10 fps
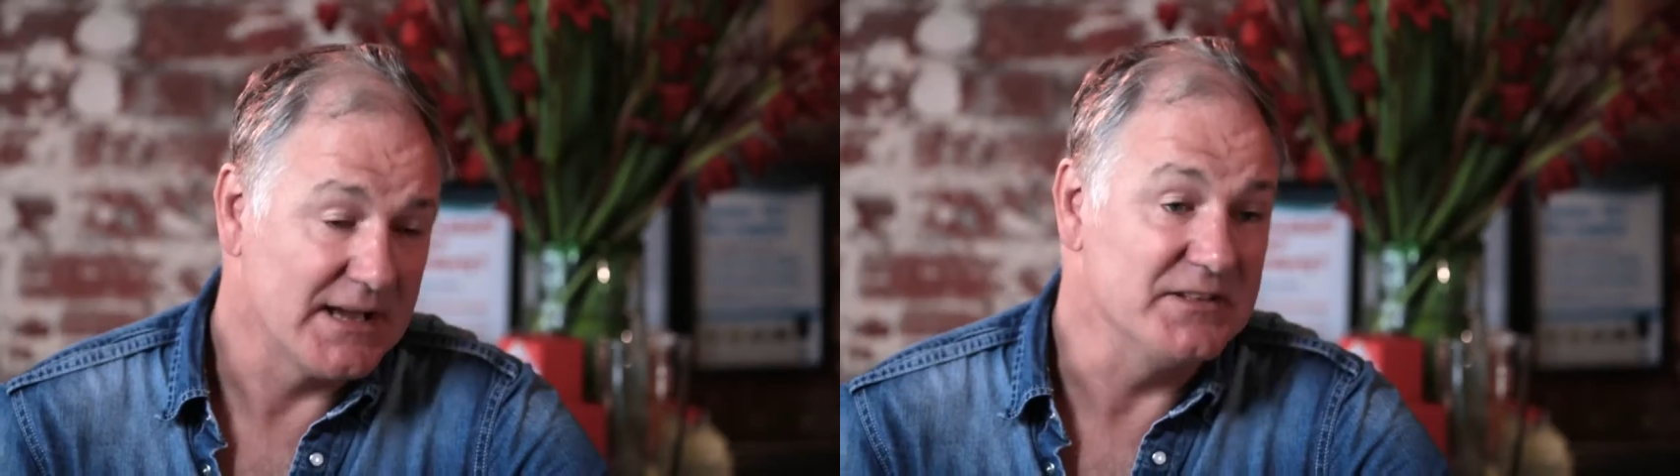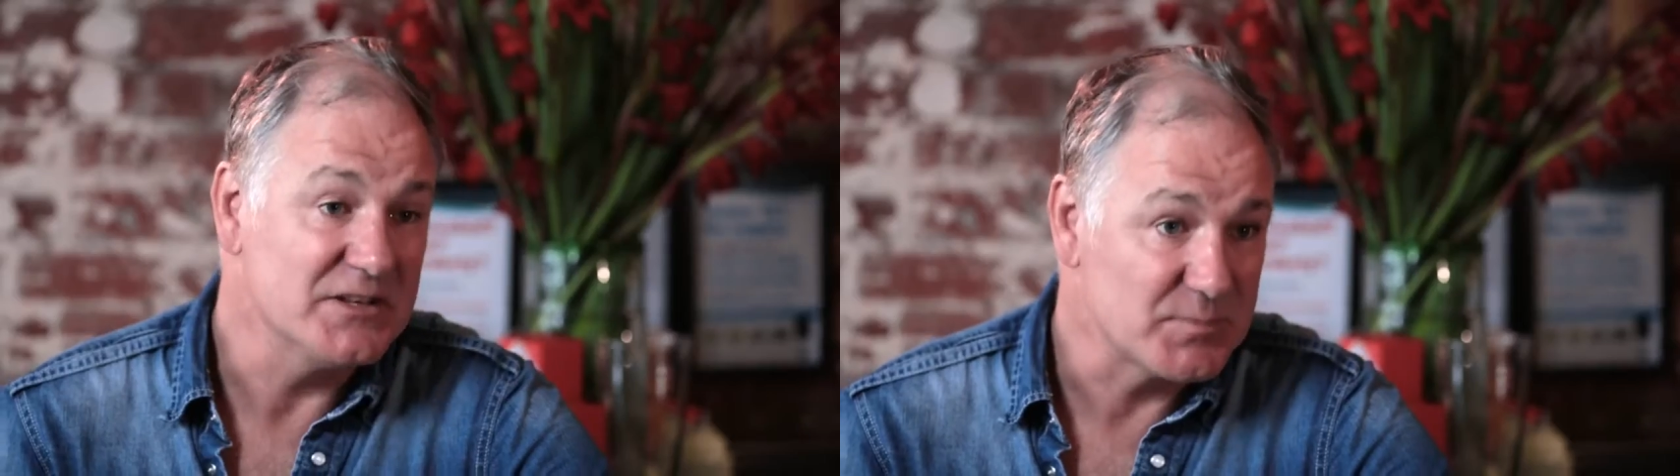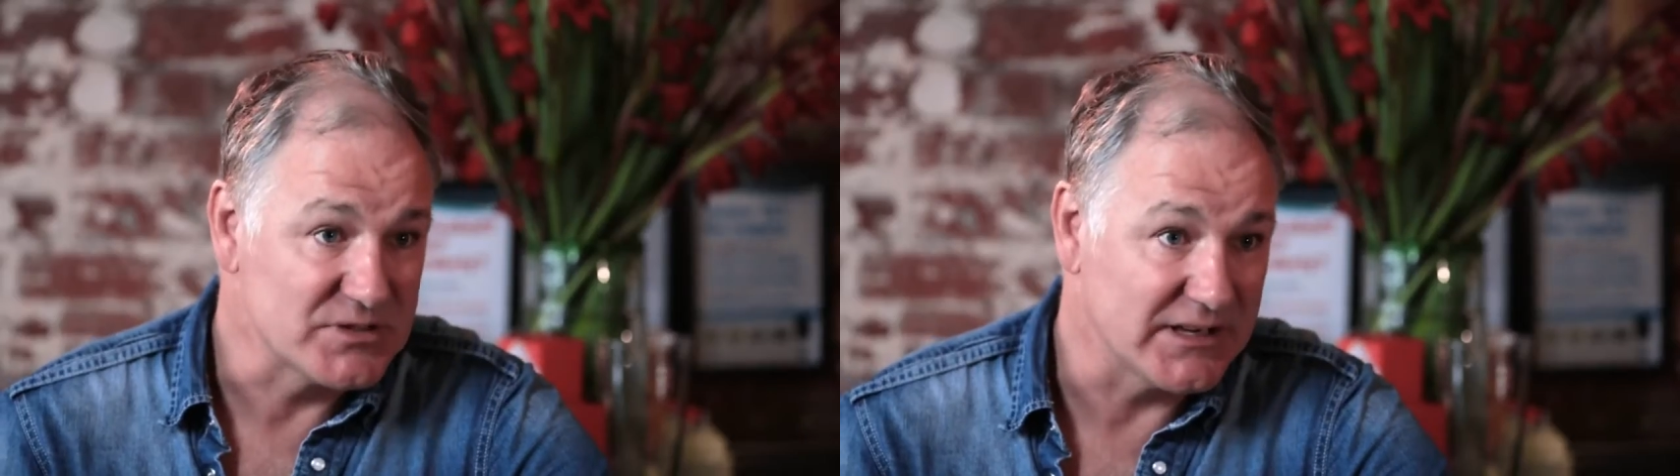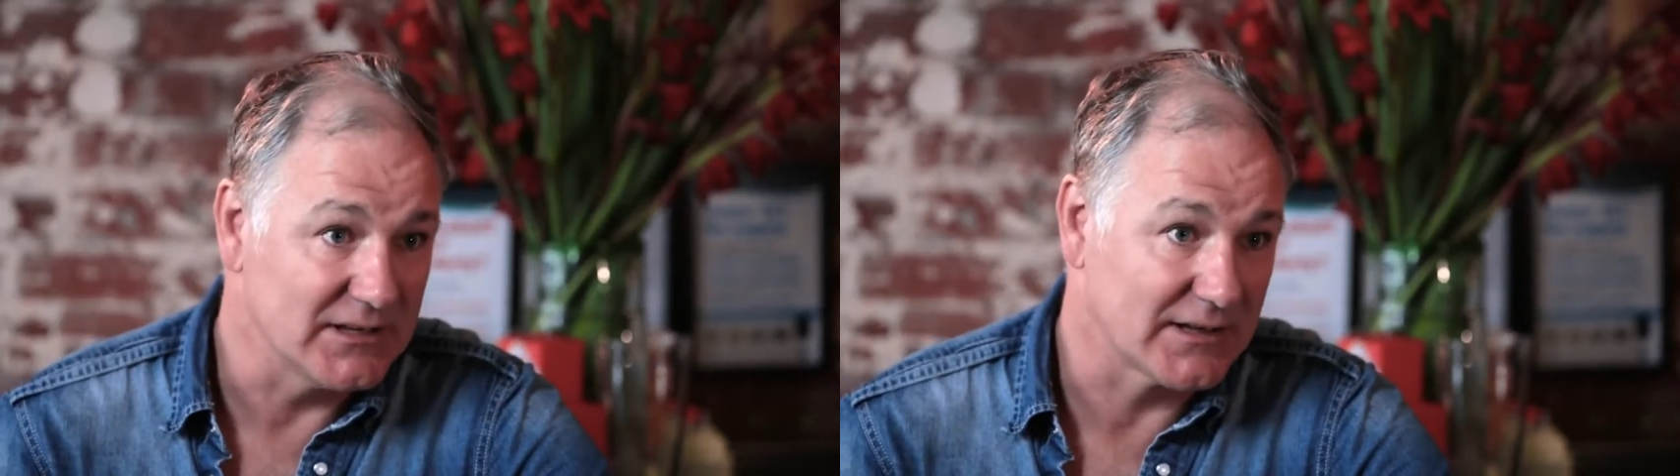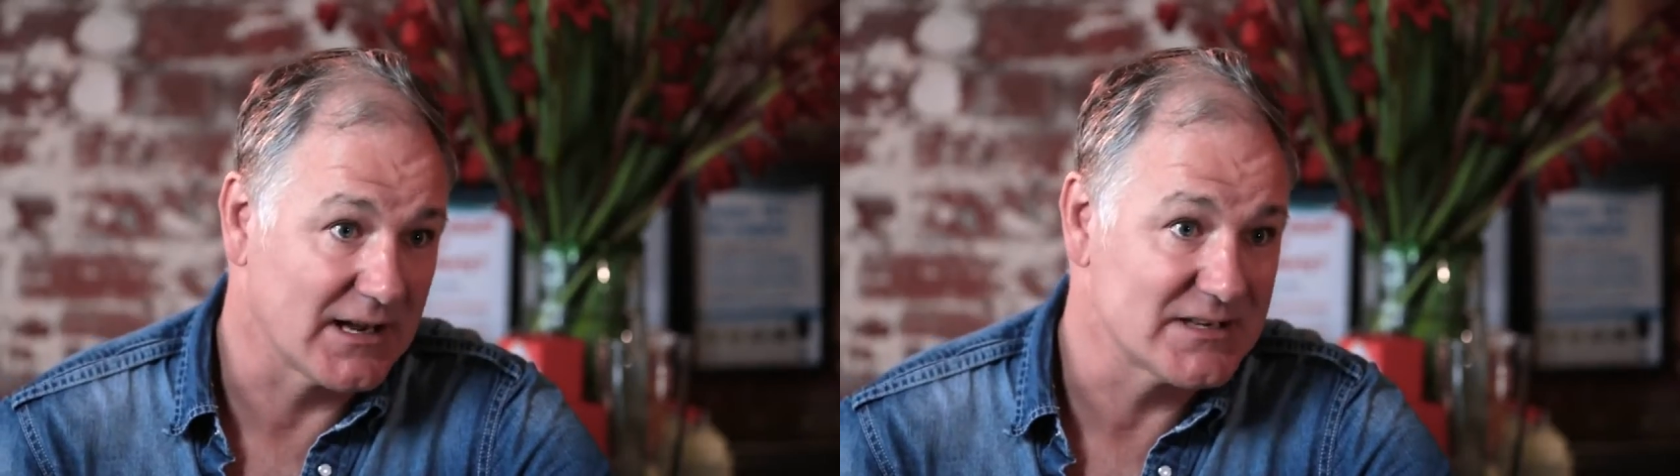In this
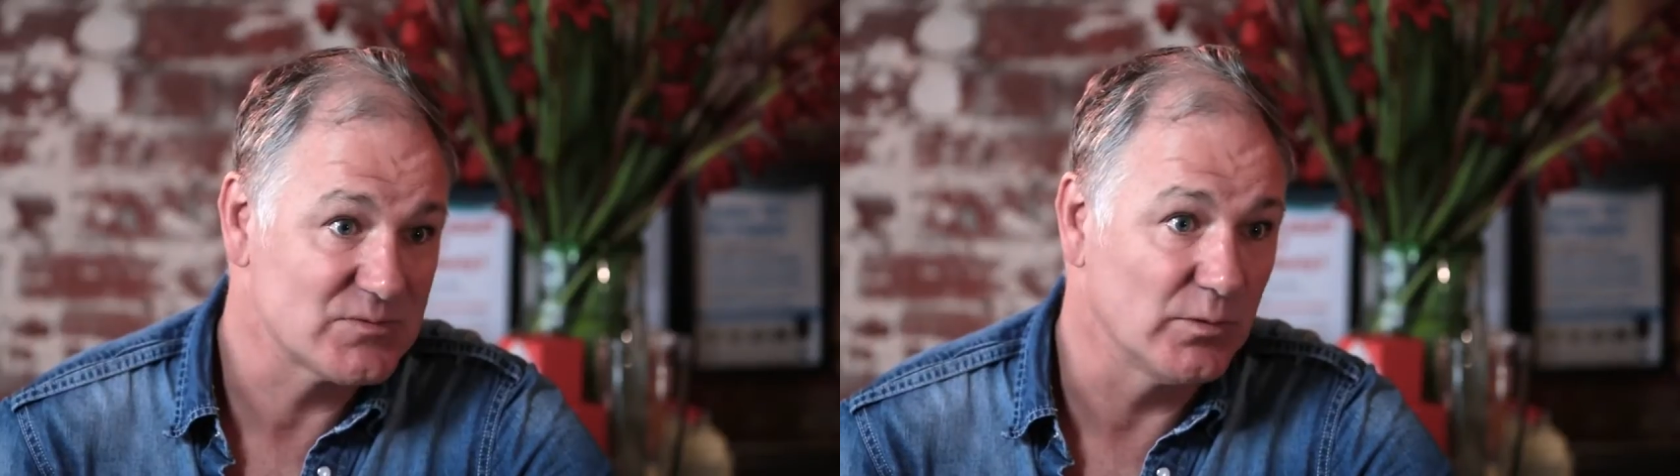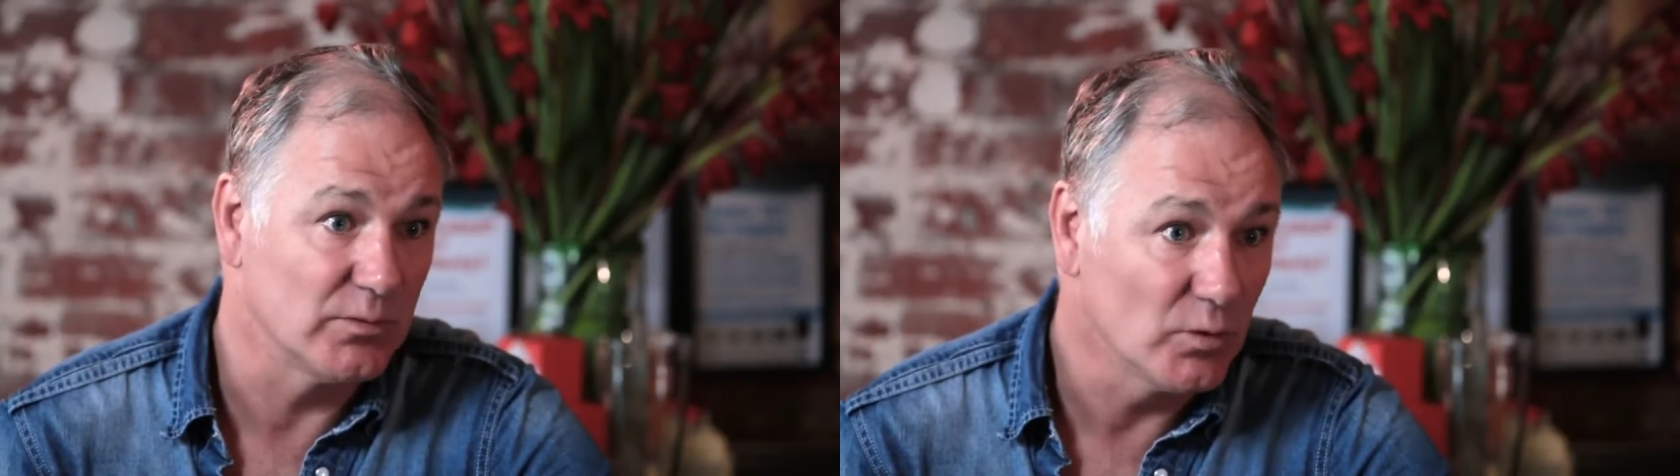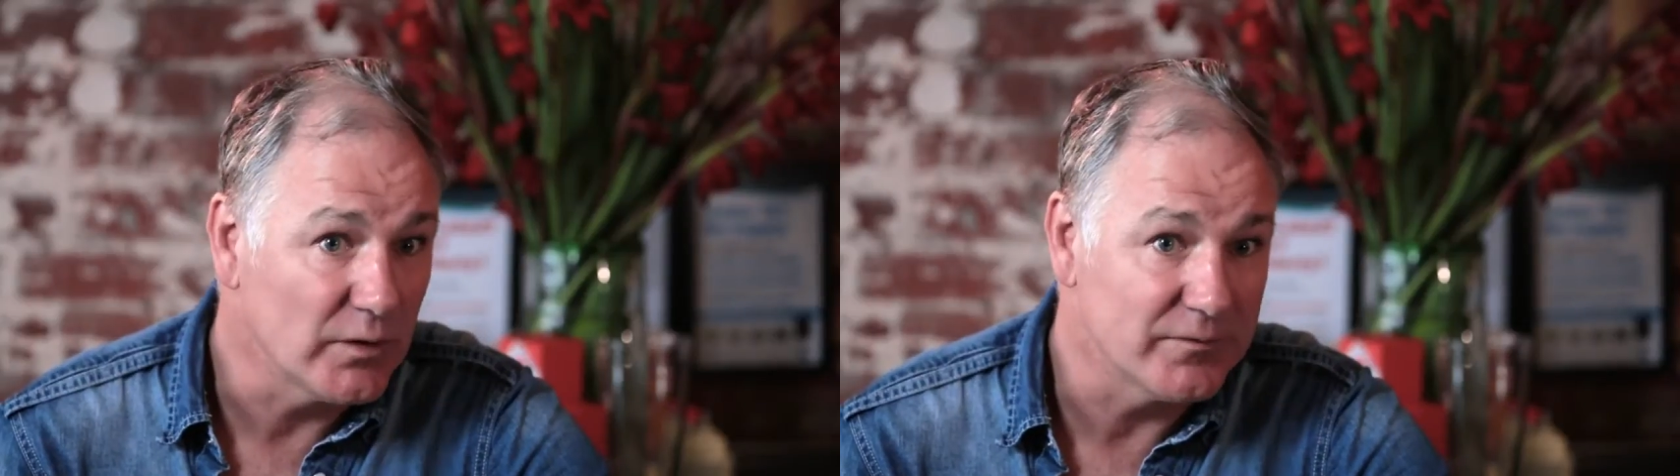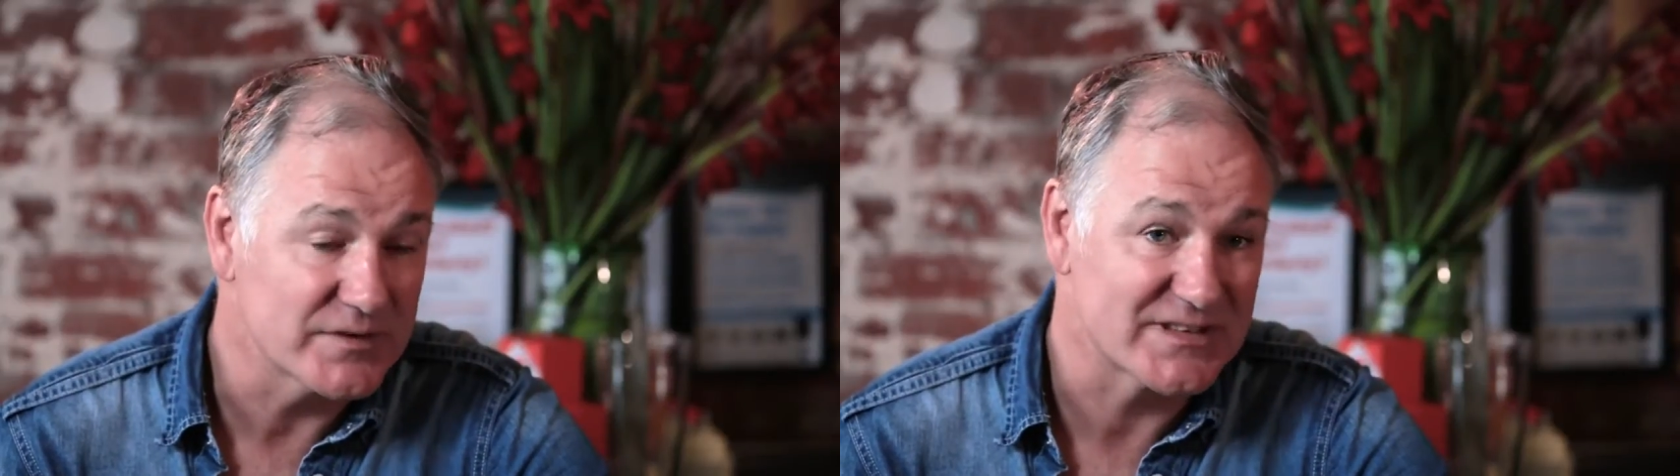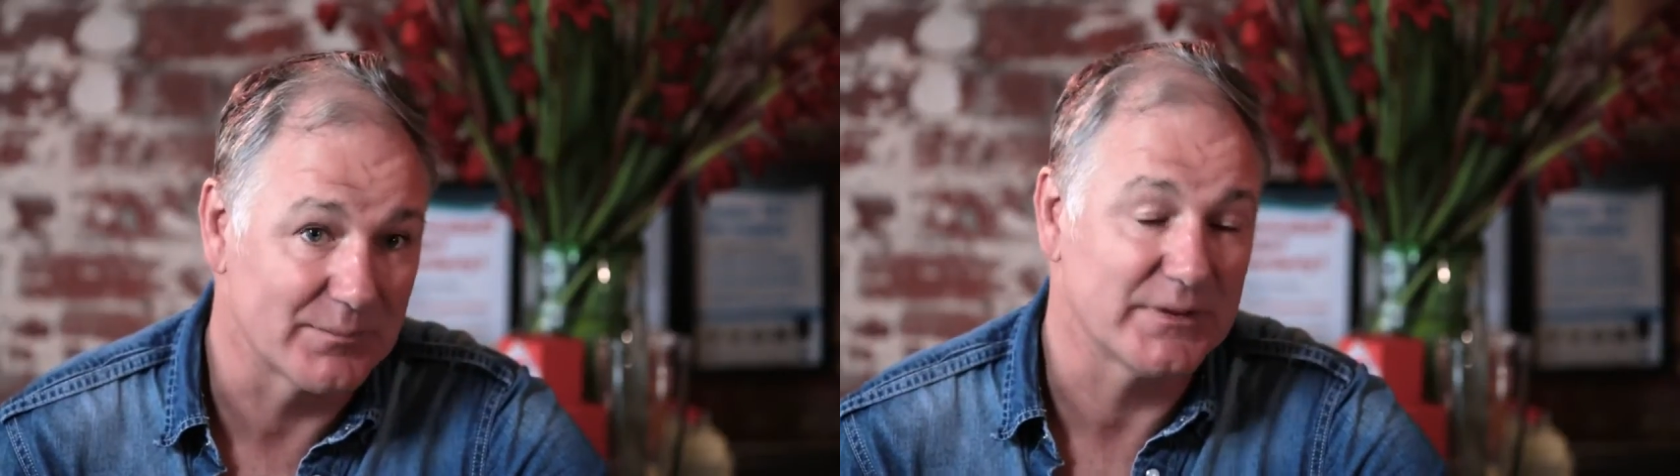particular case, we were looking
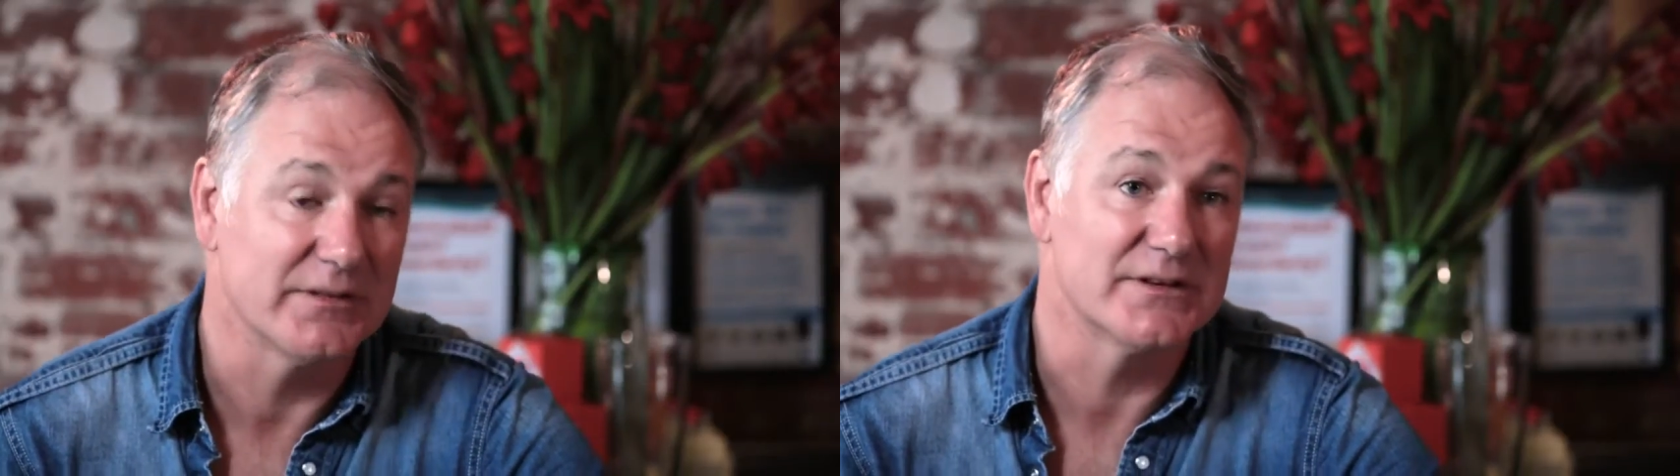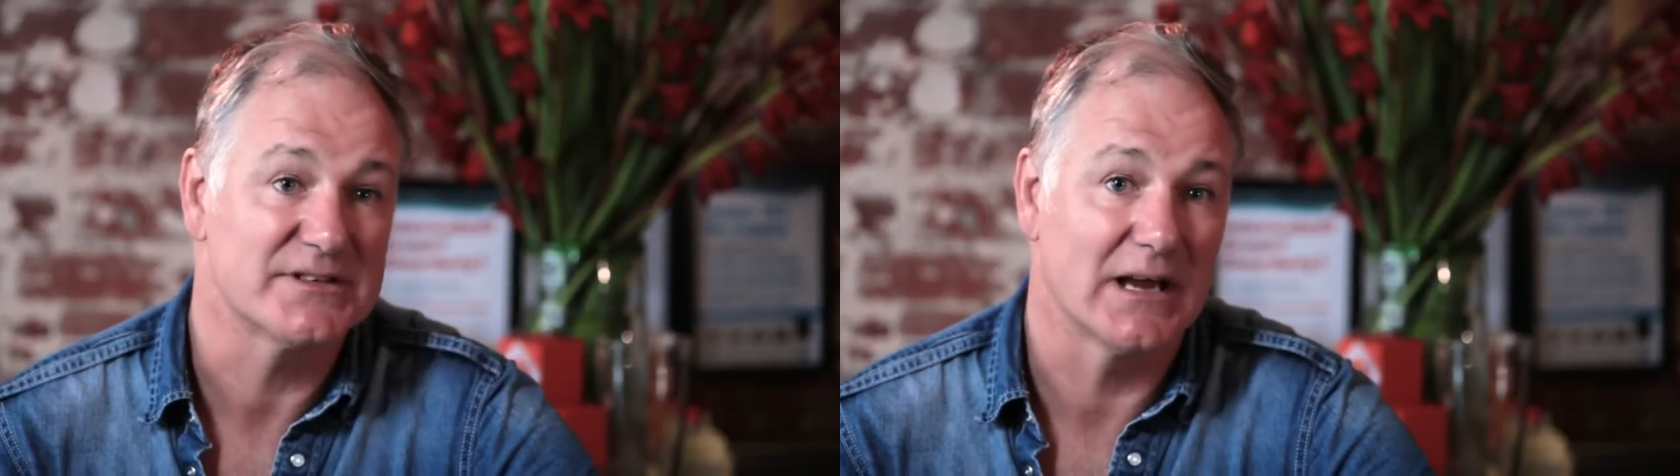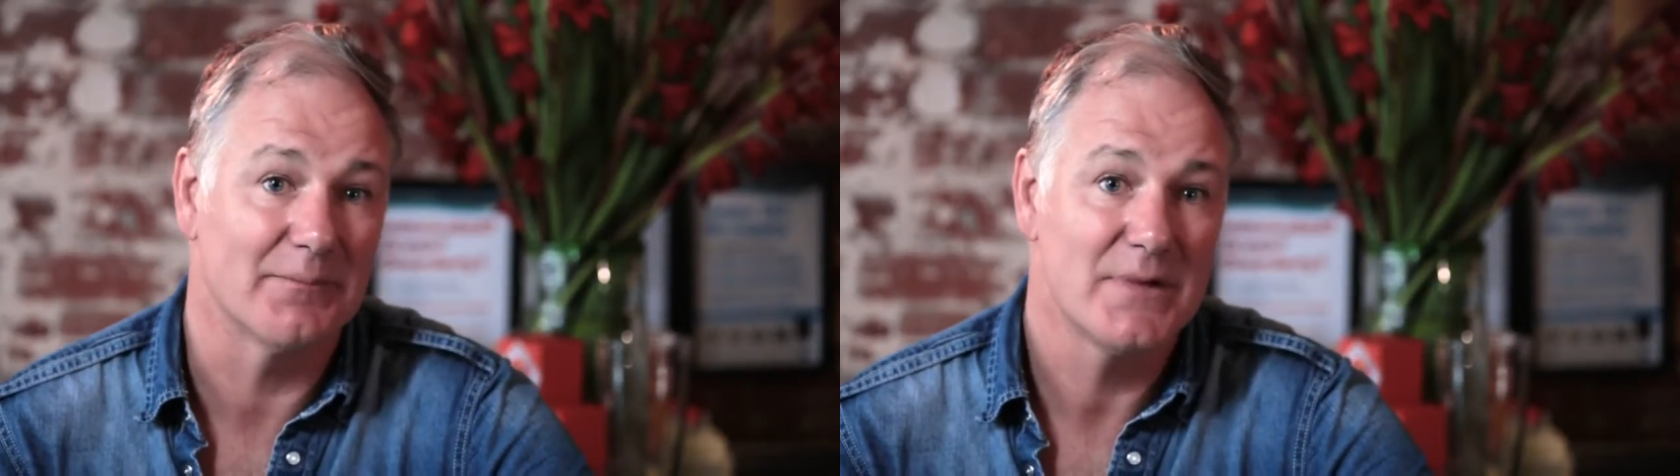for something that